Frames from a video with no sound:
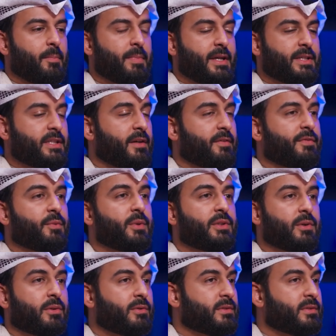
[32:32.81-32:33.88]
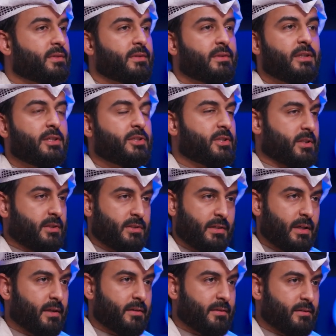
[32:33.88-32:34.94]
But if we don't, it's just
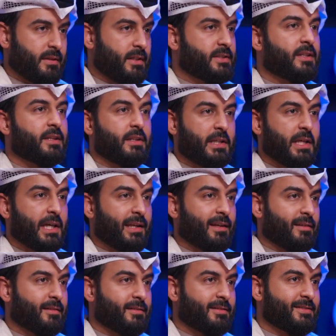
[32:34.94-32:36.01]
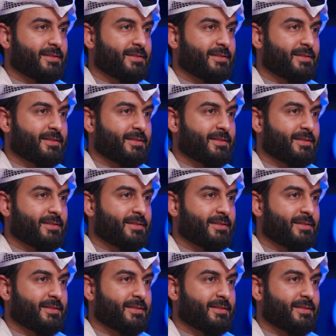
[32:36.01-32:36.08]
there. It's in the DNA.